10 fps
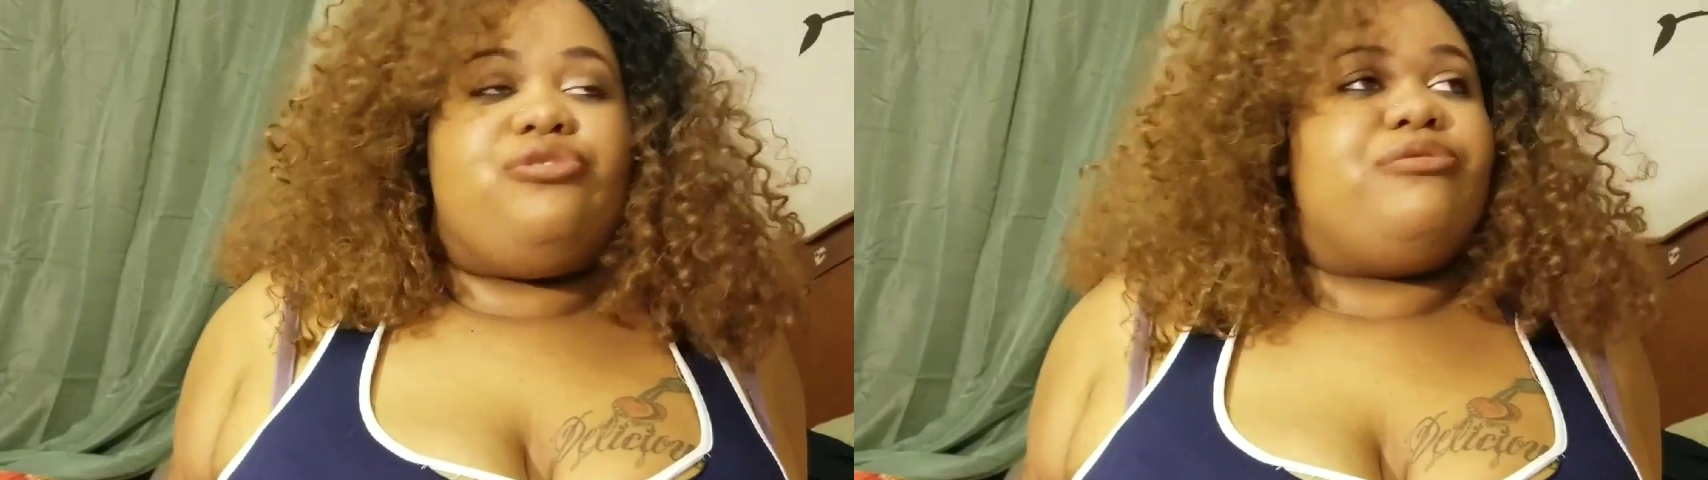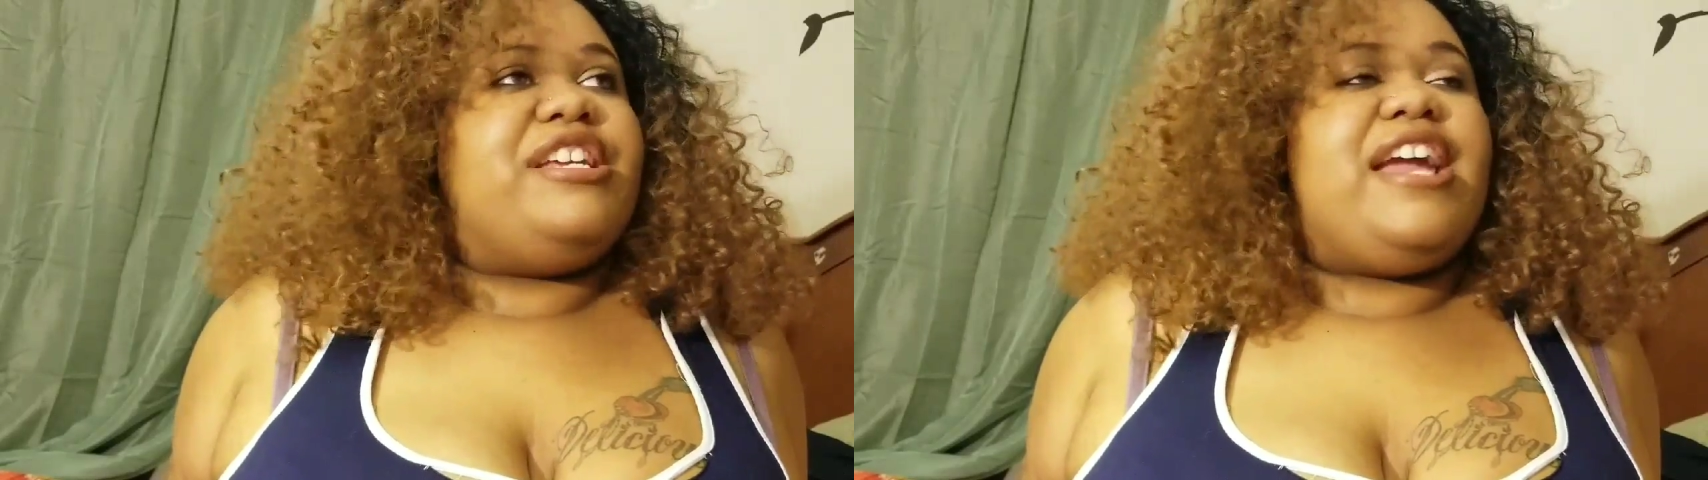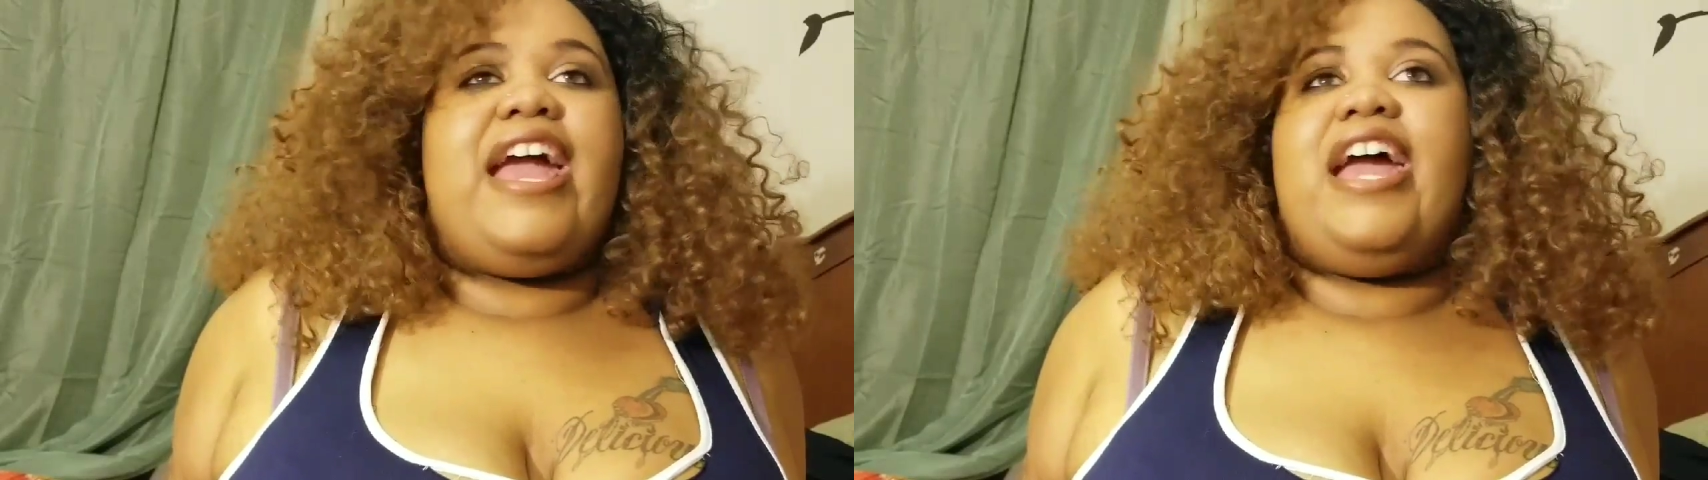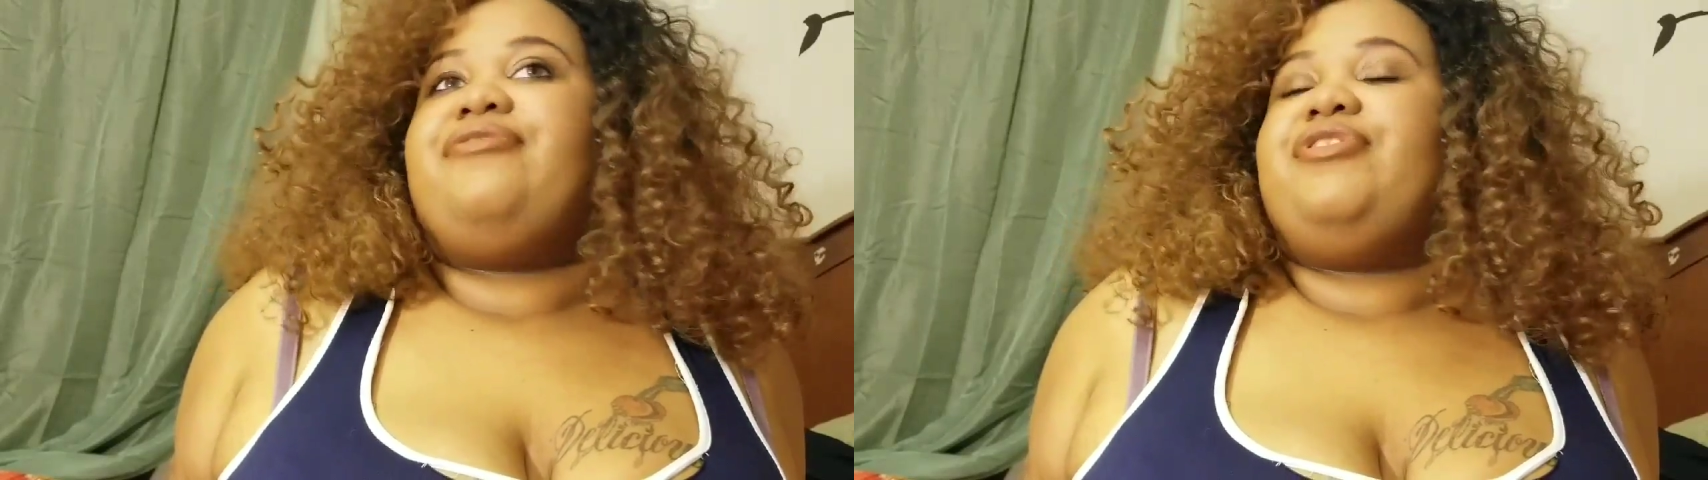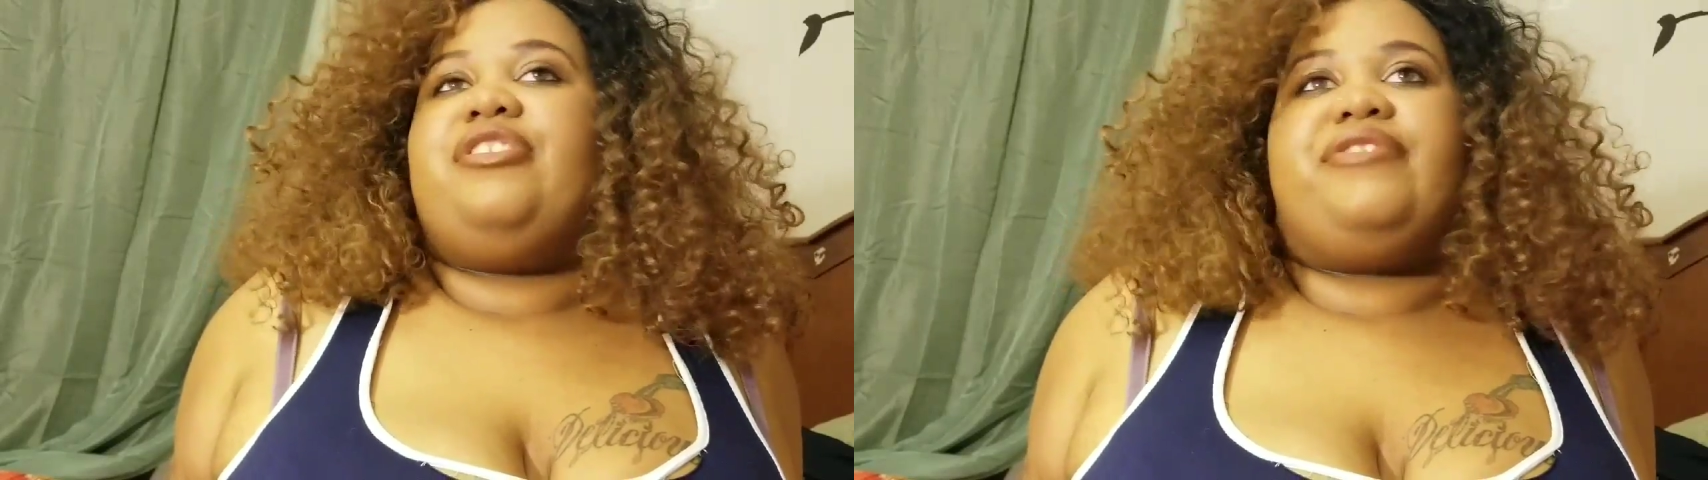You don't need
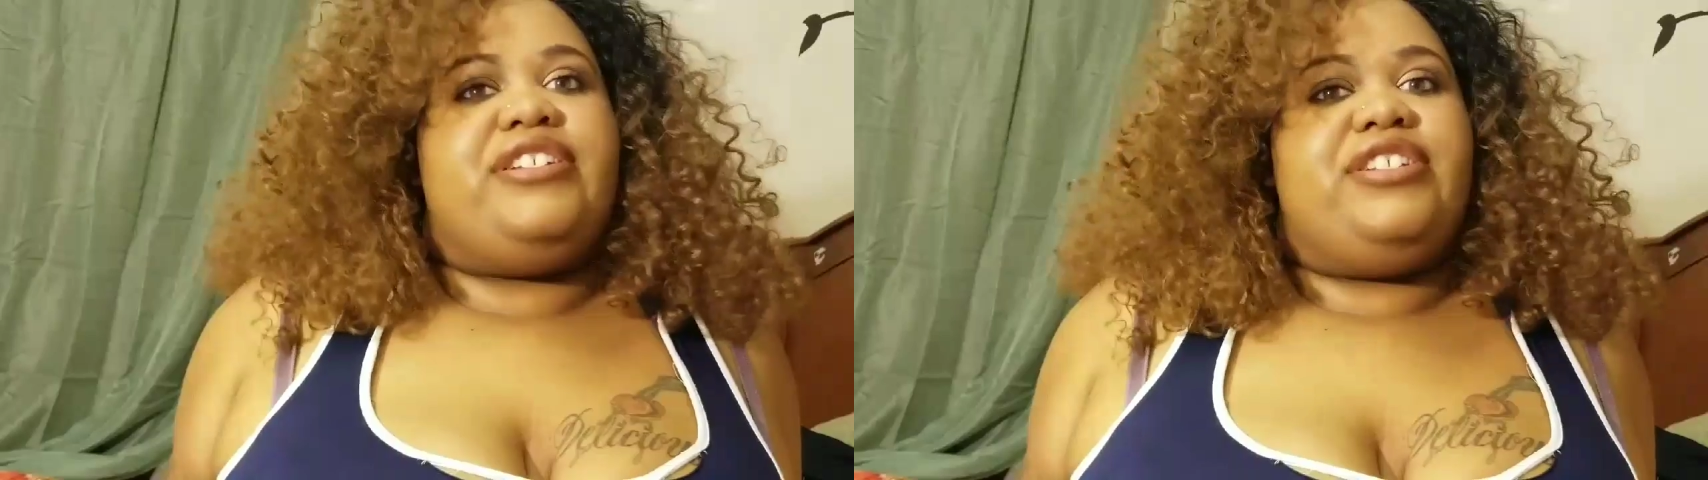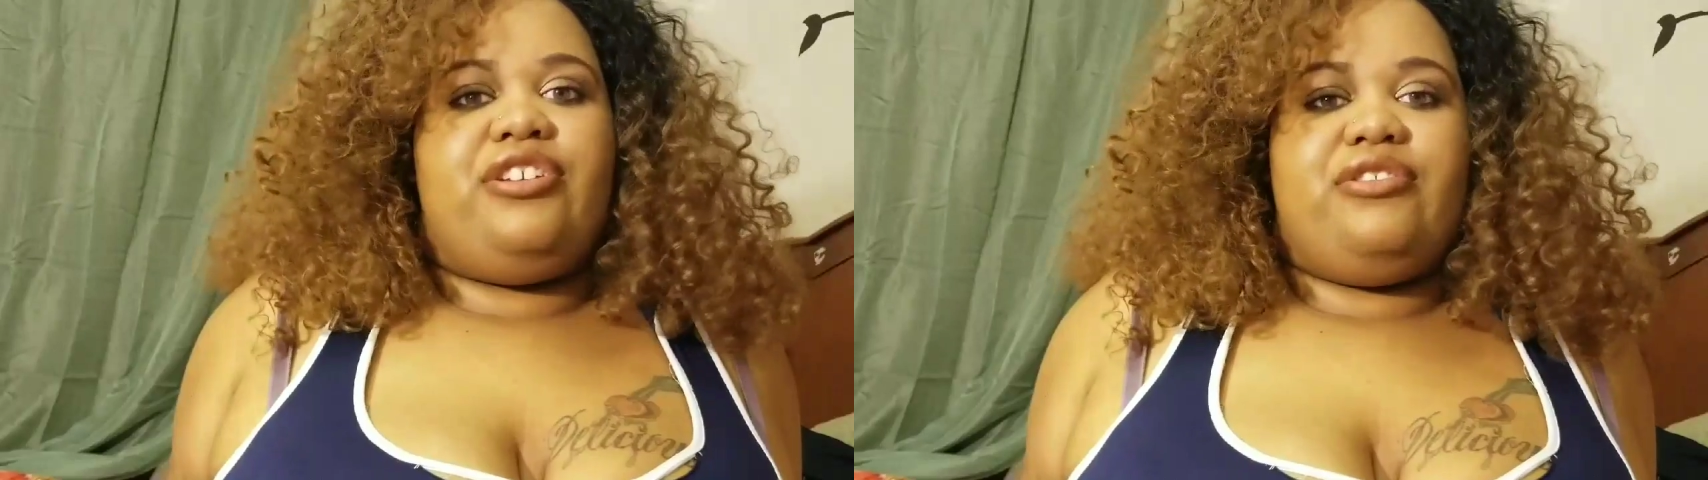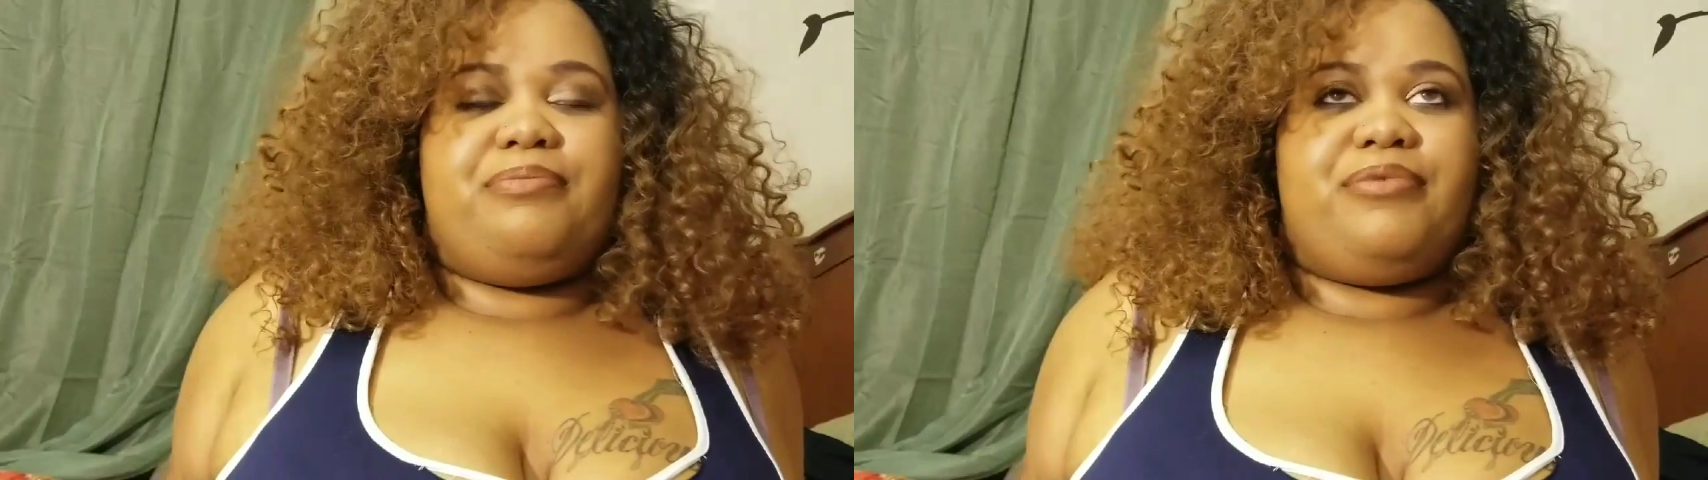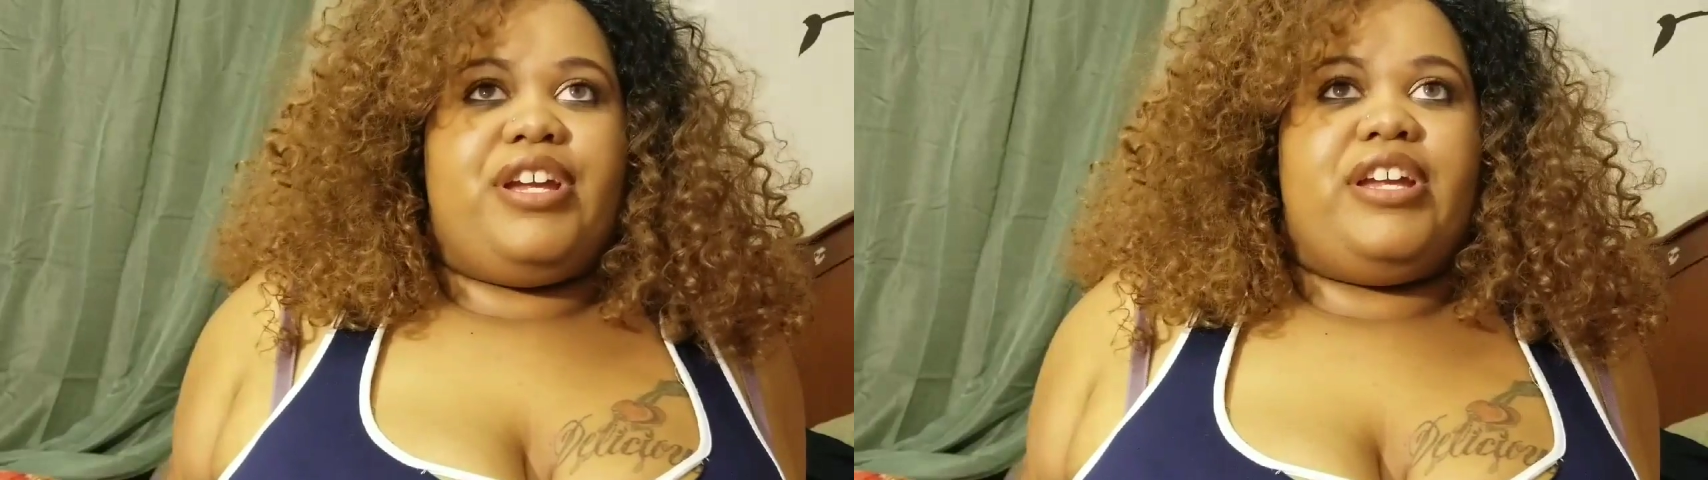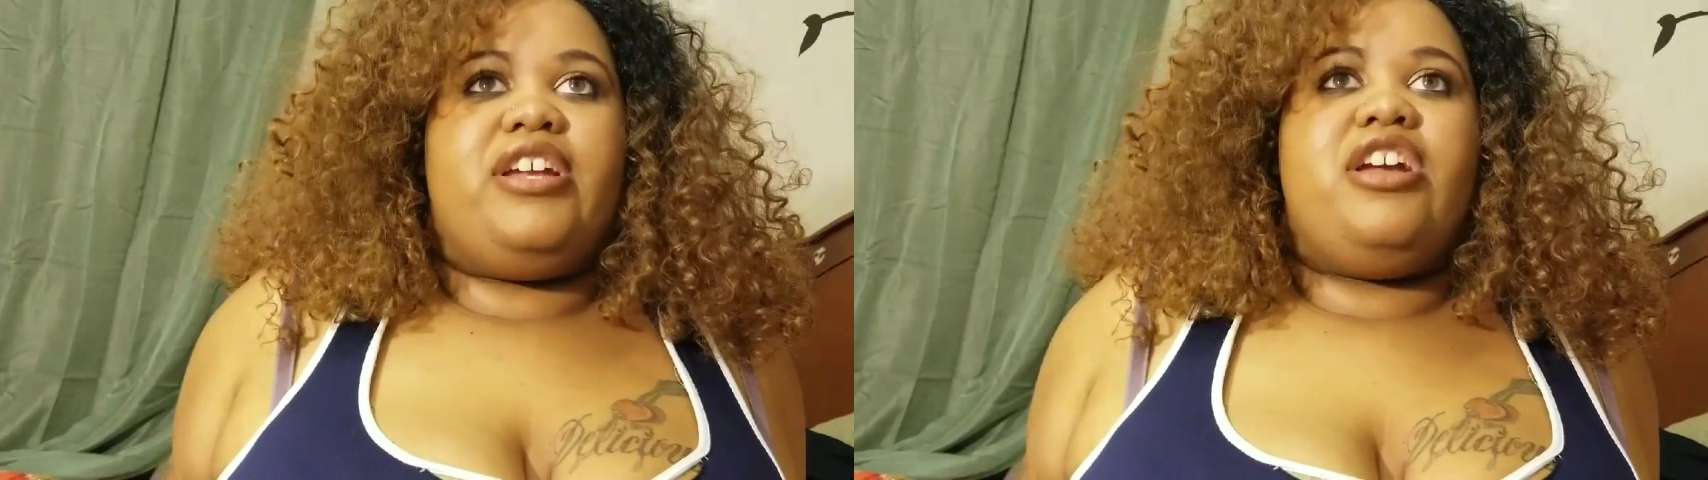half the stuff they tell you to
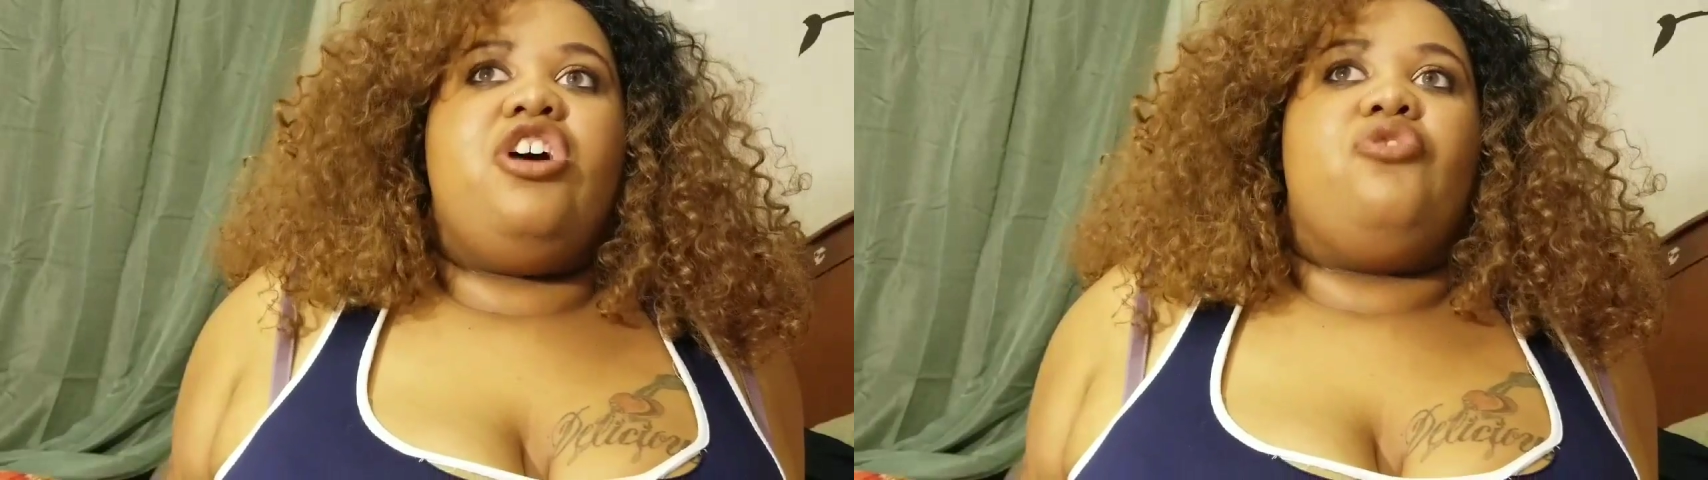bring.